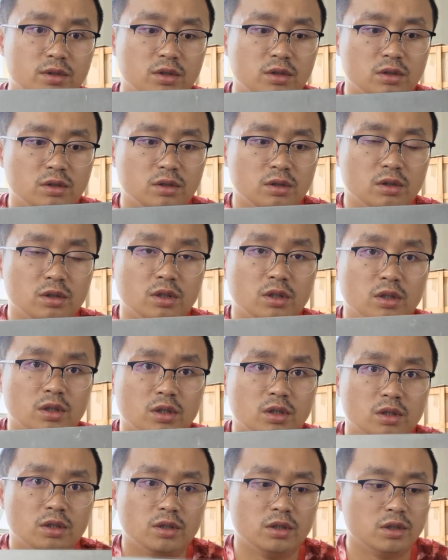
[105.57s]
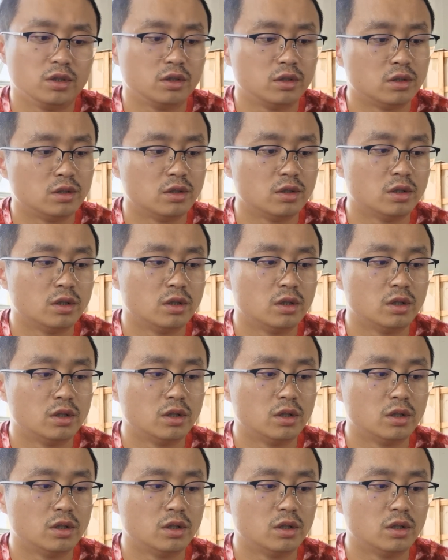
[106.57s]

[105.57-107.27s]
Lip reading: No one is speaking in this clip.